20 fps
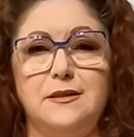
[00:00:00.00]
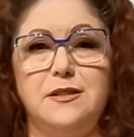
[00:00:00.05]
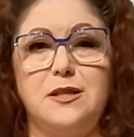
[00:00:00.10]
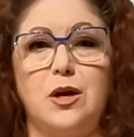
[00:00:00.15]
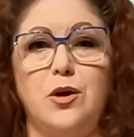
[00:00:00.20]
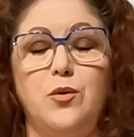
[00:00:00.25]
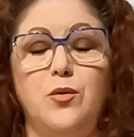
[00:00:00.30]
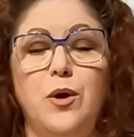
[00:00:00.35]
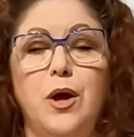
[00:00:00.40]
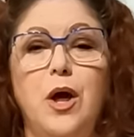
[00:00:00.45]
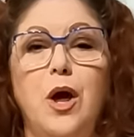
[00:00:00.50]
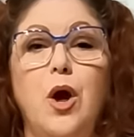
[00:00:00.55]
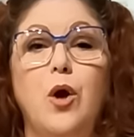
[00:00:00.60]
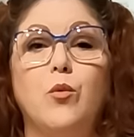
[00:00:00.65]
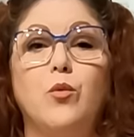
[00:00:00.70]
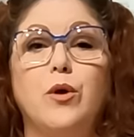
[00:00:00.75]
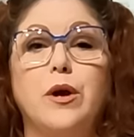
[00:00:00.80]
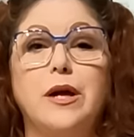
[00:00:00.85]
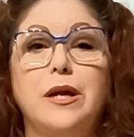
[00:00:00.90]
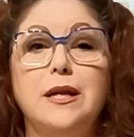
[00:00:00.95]
So
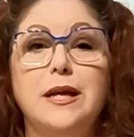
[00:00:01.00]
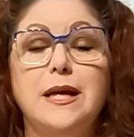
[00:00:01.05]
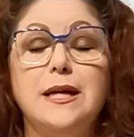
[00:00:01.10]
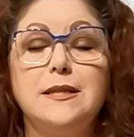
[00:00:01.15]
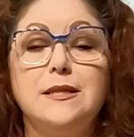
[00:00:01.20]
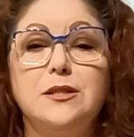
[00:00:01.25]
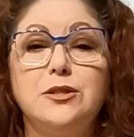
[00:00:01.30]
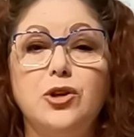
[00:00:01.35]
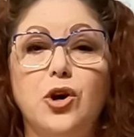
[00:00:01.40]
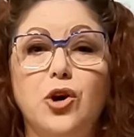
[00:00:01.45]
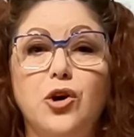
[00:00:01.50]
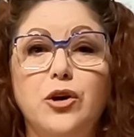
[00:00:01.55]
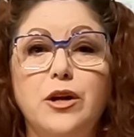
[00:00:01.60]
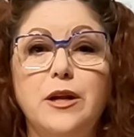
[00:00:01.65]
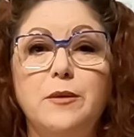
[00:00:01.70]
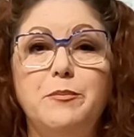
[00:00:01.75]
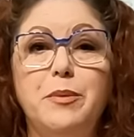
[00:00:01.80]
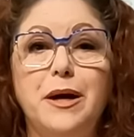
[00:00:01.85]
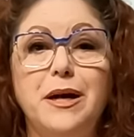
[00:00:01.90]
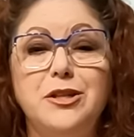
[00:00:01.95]
we're gonna get
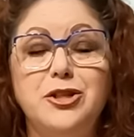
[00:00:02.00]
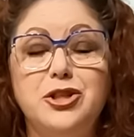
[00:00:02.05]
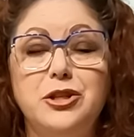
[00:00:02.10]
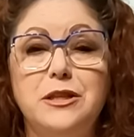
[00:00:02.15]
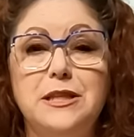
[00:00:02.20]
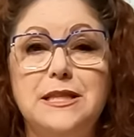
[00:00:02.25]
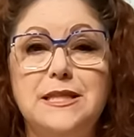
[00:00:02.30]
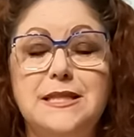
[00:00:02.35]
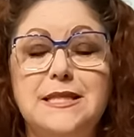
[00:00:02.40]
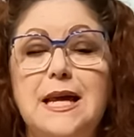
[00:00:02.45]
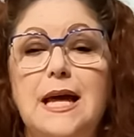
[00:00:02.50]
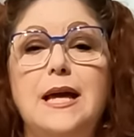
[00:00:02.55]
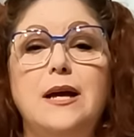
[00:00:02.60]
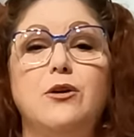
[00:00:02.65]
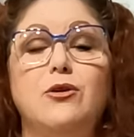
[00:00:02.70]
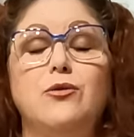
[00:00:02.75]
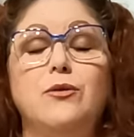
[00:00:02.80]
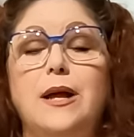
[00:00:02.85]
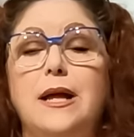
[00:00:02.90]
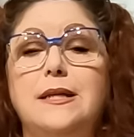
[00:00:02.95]
started punching this
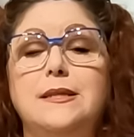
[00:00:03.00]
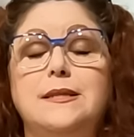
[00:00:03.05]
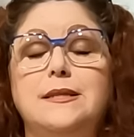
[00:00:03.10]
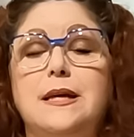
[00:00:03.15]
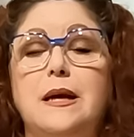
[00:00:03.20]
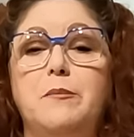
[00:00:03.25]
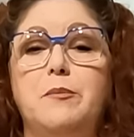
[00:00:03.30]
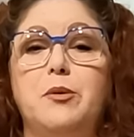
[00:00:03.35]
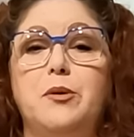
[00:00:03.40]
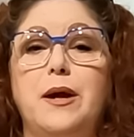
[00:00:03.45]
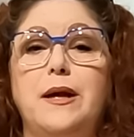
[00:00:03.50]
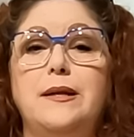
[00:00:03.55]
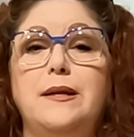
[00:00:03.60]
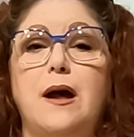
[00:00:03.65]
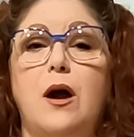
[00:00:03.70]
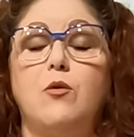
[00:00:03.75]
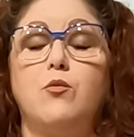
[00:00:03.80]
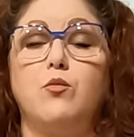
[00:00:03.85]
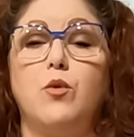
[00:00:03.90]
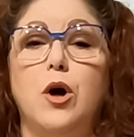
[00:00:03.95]
down and
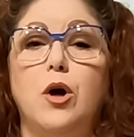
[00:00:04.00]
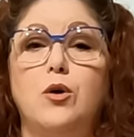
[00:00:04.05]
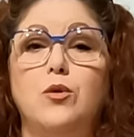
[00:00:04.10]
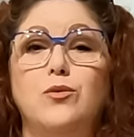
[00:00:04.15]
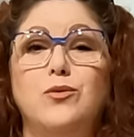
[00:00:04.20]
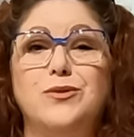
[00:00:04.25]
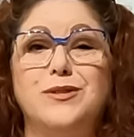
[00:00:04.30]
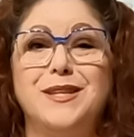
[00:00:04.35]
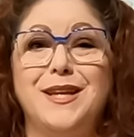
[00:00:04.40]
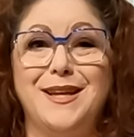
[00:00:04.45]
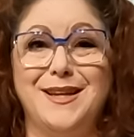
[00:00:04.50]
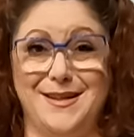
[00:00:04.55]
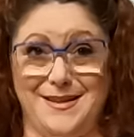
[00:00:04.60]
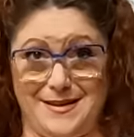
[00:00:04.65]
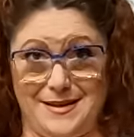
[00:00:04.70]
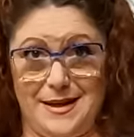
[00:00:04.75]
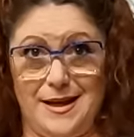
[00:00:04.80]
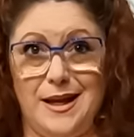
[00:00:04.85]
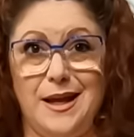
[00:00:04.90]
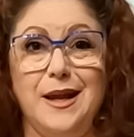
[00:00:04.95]
separating our rolls
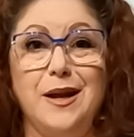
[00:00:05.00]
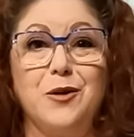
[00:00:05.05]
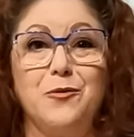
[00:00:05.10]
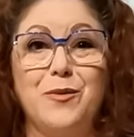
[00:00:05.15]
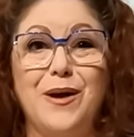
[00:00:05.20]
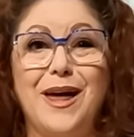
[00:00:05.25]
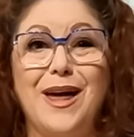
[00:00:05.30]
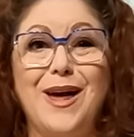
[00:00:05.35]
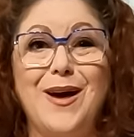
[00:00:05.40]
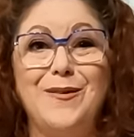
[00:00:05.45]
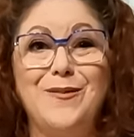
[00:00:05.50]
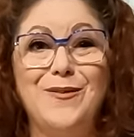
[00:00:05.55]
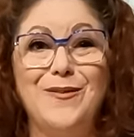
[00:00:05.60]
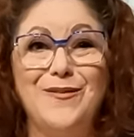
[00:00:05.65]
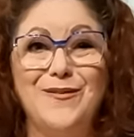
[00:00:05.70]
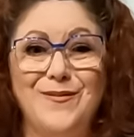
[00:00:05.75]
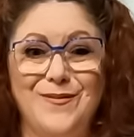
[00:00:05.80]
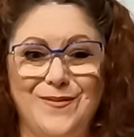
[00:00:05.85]
here we go.